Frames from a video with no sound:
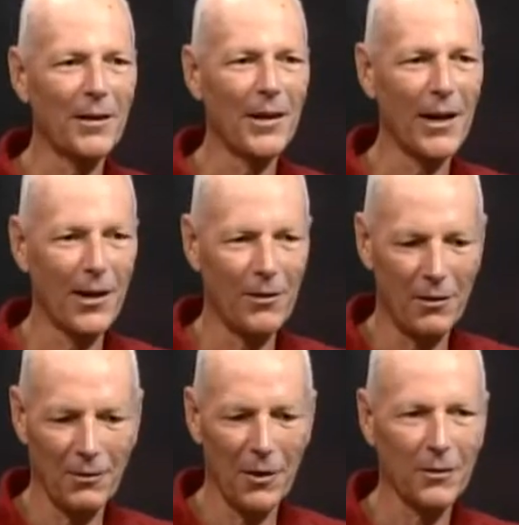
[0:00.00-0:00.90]
and they had all
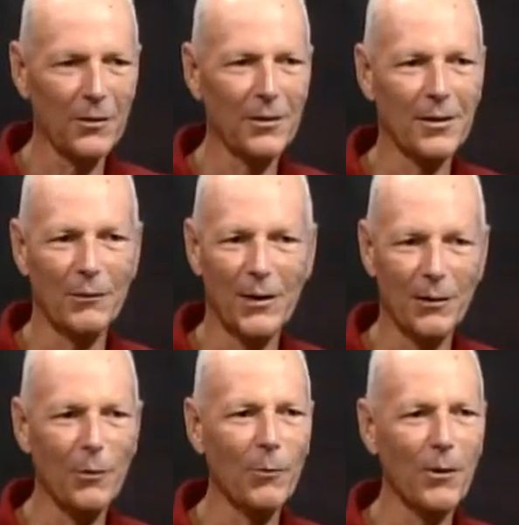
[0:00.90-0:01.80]
the heart disease and everything
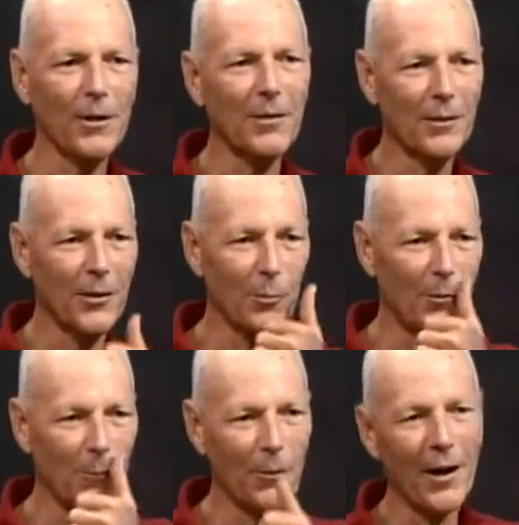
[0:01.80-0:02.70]
that went with it, you know,
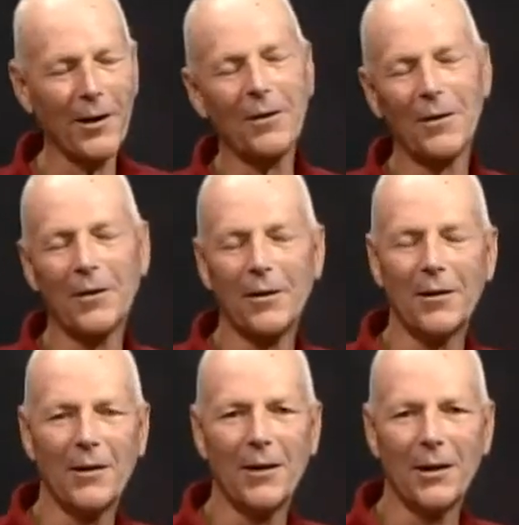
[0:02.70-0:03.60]
before that.
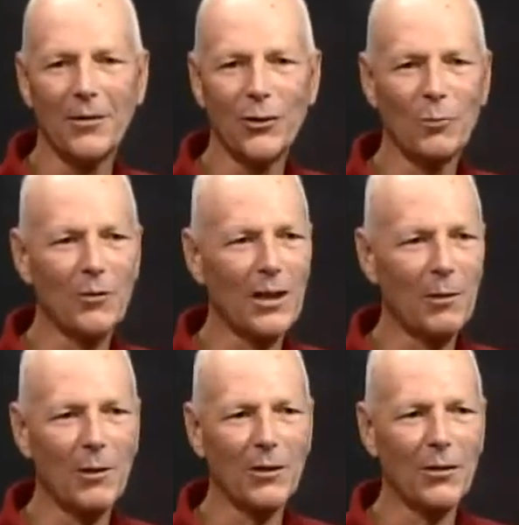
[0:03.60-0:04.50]
And the Germans
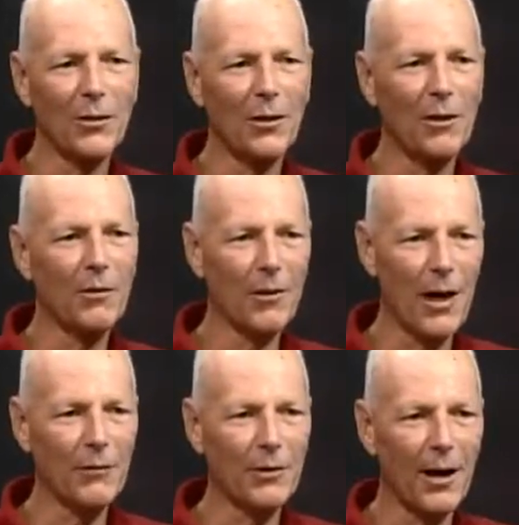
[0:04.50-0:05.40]
came in and took all of the
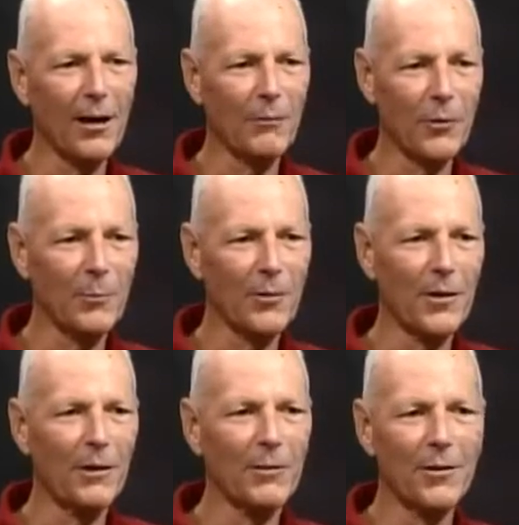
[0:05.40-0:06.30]
livestock for
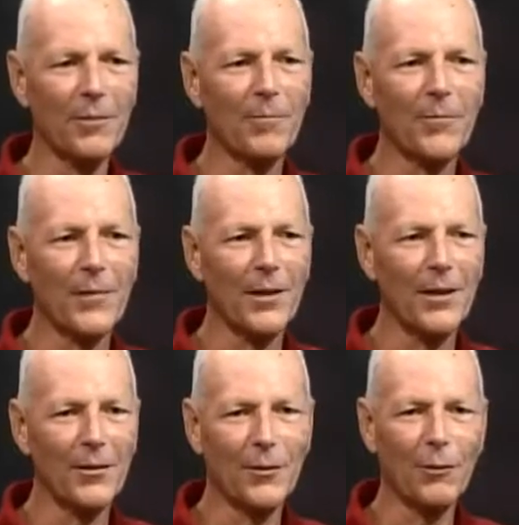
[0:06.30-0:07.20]
themselves.
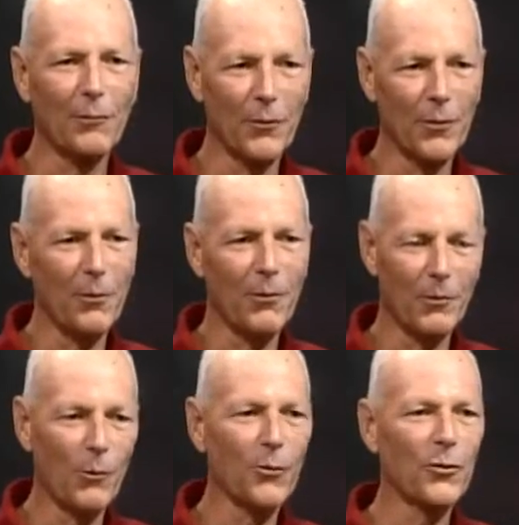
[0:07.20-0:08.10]
And so for the whole
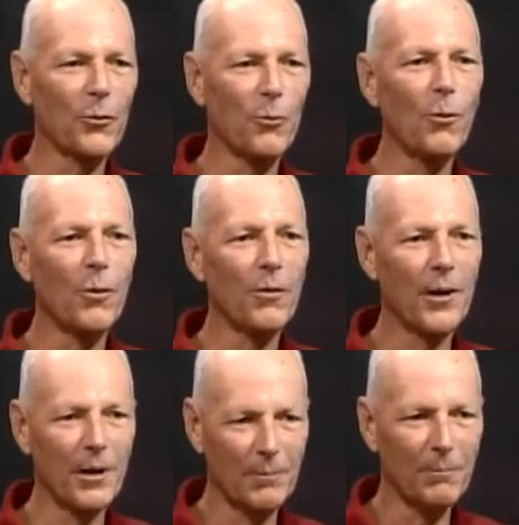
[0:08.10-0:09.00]
course of the war,
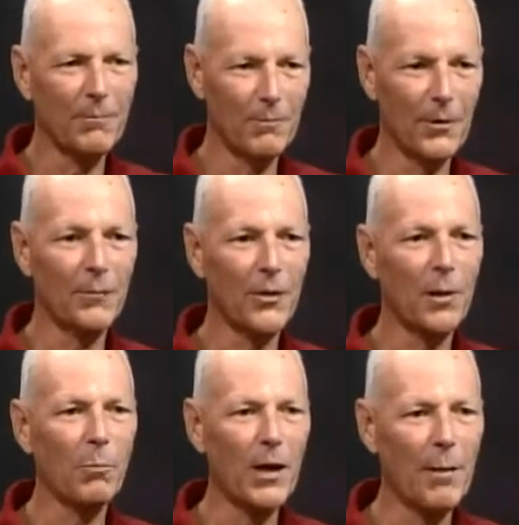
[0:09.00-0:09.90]
they lived on
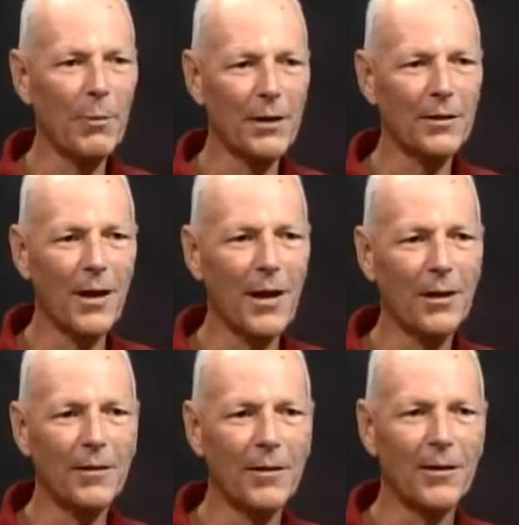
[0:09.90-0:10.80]
a plant-based
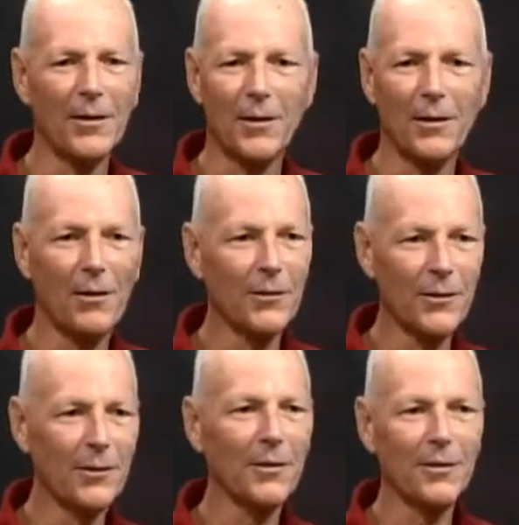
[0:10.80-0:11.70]
diet, and all the
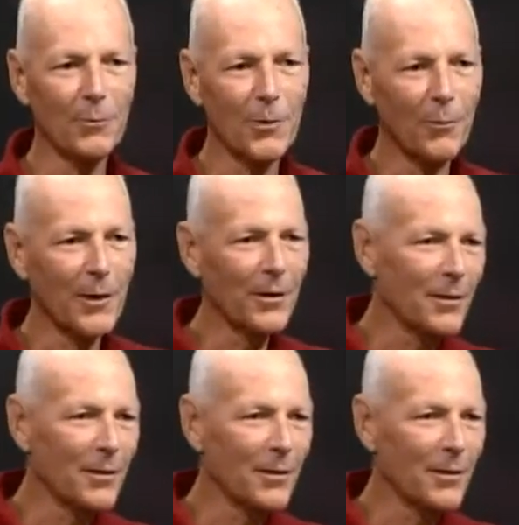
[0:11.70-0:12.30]
diseases went away.